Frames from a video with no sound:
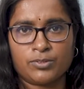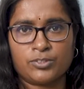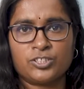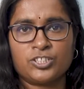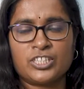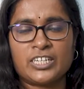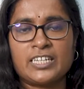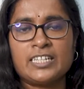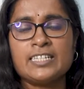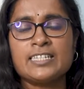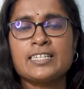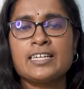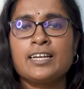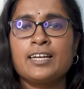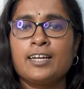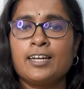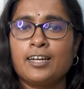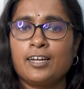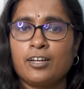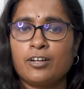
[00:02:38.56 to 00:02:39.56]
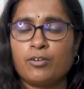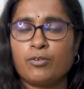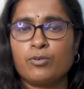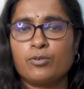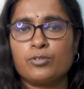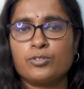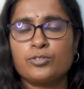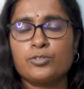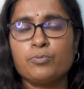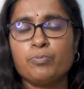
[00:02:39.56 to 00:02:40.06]
gels and
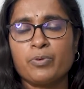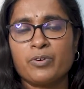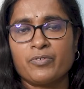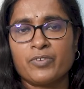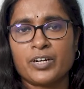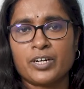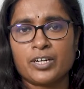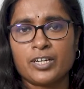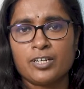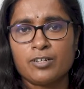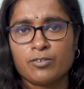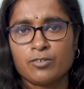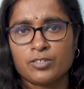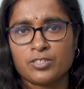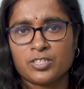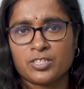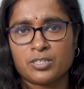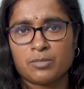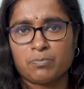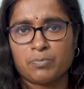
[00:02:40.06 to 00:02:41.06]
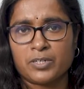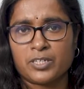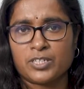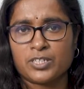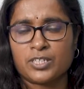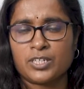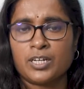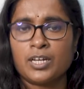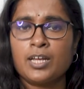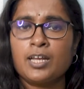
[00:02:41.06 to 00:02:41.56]
also preventing
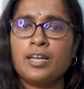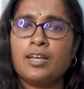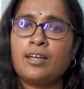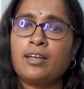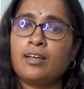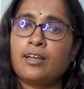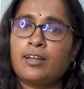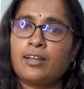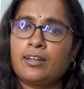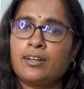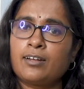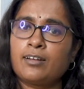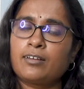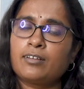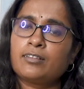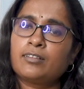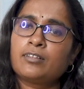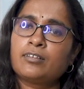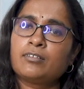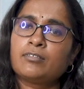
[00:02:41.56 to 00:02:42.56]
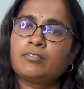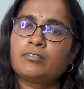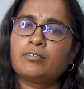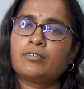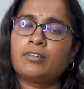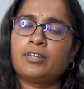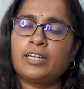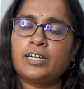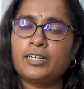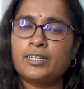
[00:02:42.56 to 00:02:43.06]
constipation. And the
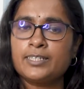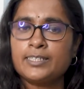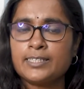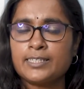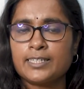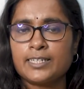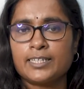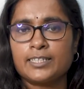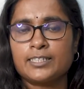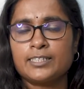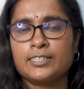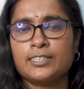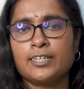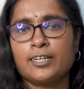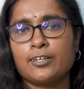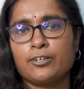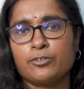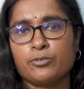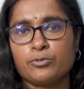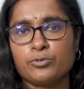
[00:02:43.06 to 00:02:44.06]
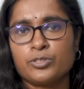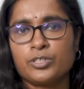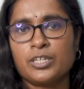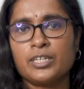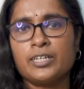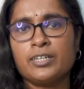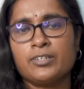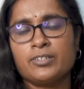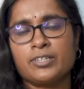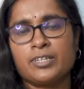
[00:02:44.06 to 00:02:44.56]
later stages are
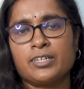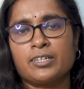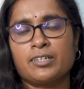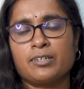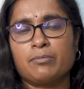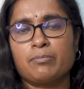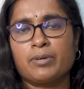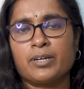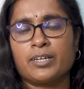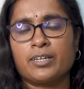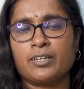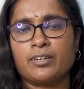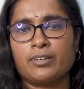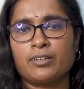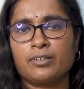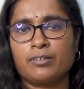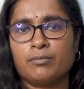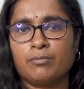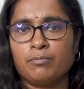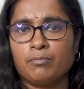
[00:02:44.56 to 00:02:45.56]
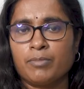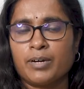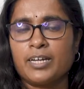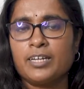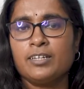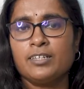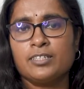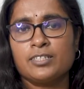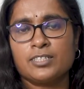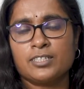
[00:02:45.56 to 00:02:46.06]
usually treated by
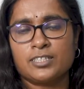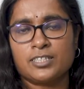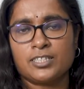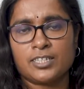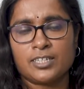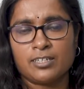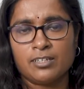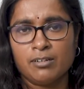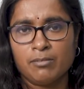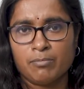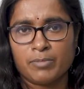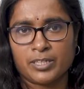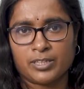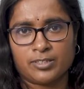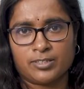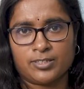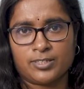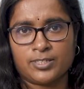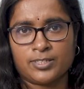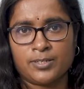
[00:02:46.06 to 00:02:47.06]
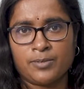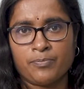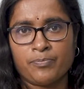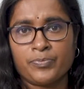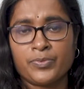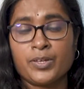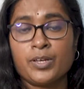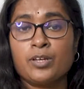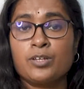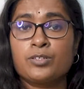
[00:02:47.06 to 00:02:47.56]
surgical methods.
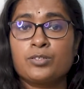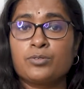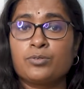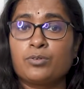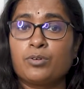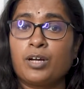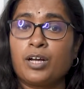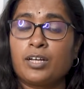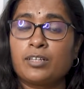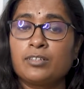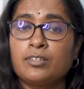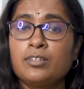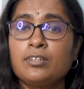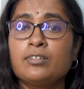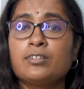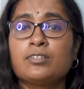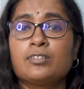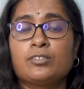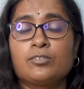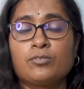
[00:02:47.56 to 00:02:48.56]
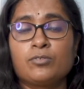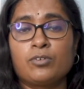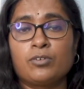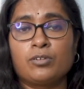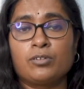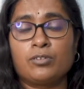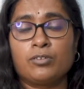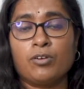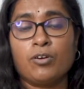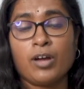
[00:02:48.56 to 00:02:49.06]
So, other
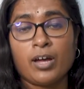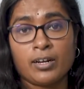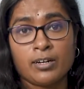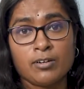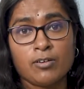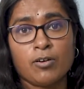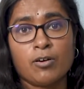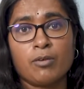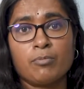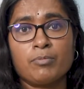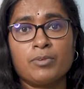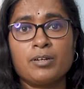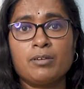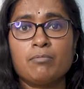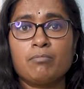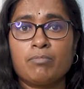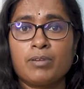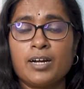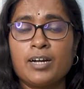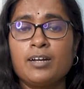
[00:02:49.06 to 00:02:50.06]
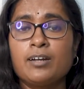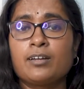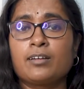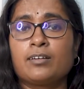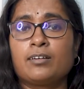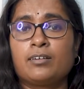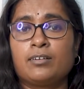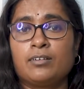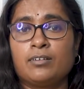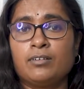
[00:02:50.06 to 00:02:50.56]
uncommon but
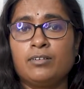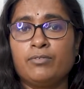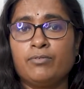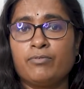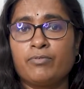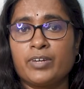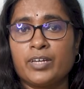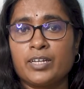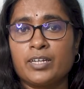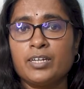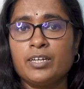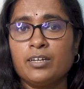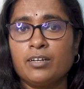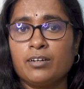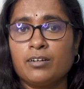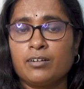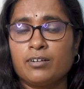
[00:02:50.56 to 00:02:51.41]
a very